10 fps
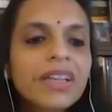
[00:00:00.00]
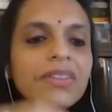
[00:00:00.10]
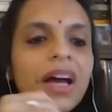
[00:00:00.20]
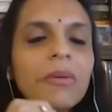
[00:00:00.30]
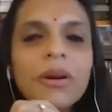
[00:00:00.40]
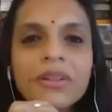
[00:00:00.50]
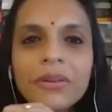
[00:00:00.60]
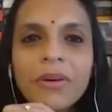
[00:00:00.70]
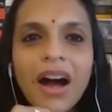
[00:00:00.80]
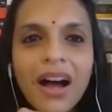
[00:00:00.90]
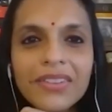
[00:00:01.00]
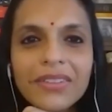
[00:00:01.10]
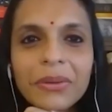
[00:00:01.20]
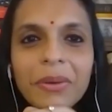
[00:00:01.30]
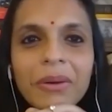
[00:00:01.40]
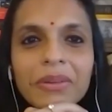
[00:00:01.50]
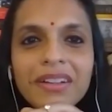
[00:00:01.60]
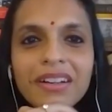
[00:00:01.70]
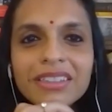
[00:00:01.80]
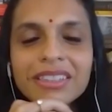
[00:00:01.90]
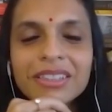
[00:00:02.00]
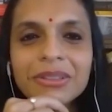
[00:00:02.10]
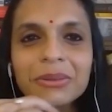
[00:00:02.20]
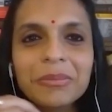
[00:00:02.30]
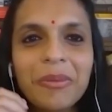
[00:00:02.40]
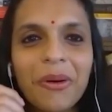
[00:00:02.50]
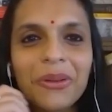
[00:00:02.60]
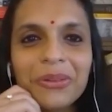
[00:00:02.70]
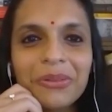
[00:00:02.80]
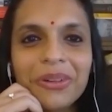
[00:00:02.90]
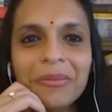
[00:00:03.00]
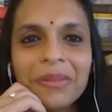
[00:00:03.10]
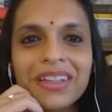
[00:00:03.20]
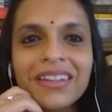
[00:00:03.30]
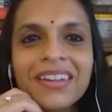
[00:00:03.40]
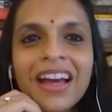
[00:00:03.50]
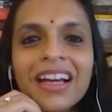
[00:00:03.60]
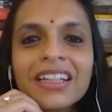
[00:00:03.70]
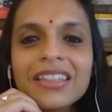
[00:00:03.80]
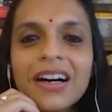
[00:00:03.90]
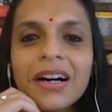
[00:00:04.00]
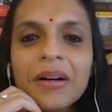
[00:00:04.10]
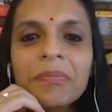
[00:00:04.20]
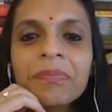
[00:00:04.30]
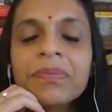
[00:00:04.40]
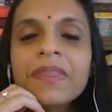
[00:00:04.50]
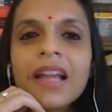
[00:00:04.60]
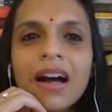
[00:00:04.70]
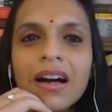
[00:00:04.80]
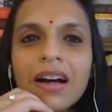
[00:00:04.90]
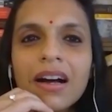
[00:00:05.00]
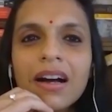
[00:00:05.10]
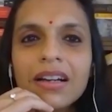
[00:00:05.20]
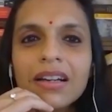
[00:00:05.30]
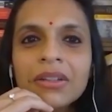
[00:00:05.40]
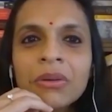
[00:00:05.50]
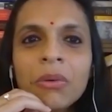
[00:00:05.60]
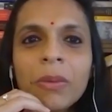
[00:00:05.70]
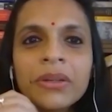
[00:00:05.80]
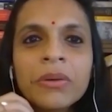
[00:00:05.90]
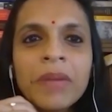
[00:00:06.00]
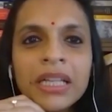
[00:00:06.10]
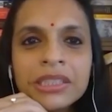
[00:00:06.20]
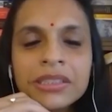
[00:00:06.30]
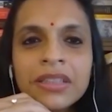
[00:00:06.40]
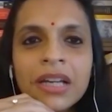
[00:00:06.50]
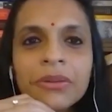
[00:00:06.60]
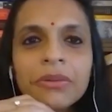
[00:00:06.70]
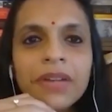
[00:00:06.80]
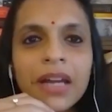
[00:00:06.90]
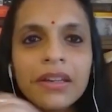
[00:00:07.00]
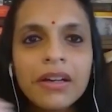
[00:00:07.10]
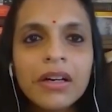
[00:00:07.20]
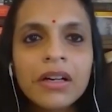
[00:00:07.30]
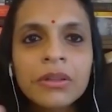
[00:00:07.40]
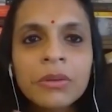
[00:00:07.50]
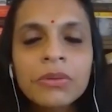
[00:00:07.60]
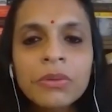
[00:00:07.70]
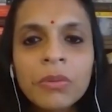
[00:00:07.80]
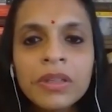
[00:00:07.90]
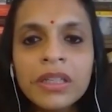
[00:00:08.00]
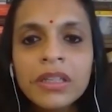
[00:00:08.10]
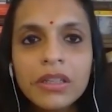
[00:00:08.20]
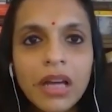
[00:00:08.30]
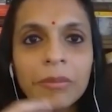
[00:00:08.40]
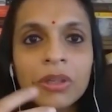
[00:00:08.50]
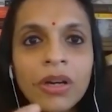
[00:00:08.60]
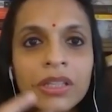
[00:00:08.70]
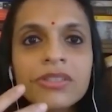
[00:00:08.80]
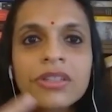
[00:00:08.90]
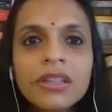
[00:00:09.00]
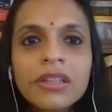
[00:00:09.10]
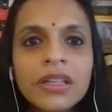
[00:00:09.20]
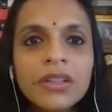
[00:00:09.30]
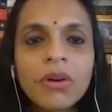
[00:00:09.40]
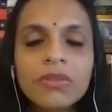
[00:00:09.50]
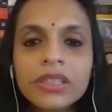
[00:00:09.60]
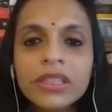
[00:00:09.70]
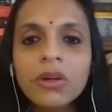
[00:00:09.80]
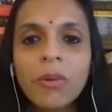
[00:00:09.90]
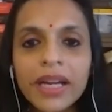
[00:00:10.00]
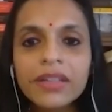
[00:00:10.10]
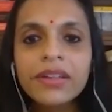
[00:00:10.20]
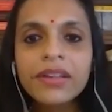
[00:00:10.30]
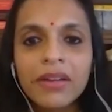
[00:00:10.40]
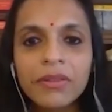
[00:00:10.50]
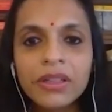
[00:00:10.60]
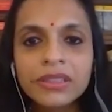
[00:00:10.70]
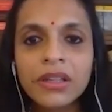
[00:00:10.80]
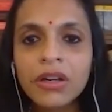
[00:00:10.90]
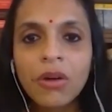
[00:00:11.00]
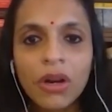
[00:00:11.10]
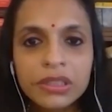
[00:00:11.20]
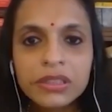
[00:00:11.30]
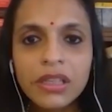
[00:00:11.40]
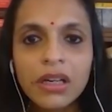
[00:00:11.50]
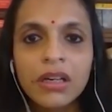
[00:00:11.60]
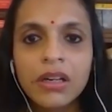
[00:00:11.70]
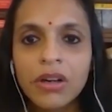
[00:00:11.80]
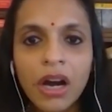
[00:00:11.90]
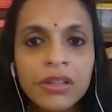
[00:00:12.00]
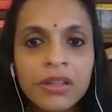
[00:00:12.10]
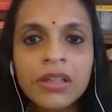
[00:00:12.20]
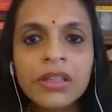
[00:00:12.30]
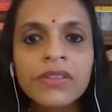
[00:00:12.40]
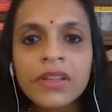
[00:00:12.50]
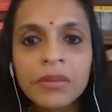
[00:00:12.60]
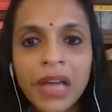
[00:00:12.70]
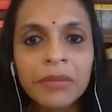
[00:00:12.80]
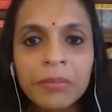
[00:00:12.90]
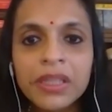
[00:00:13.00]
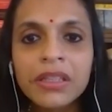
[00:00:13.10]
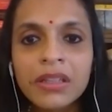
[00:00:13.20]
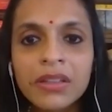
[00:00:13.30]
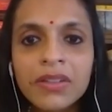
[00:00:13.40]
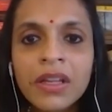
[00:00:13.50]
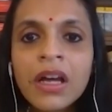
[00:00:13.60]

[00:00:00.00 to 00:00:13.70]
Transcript: So I wanted to ask you out here, just to pause you for a minute. Sorry. Uh, uh, you know, when you mentioned that you've read, uh, you know, so many, I mean, your history reading is obviously quite diverse and across uh, continents and time periods.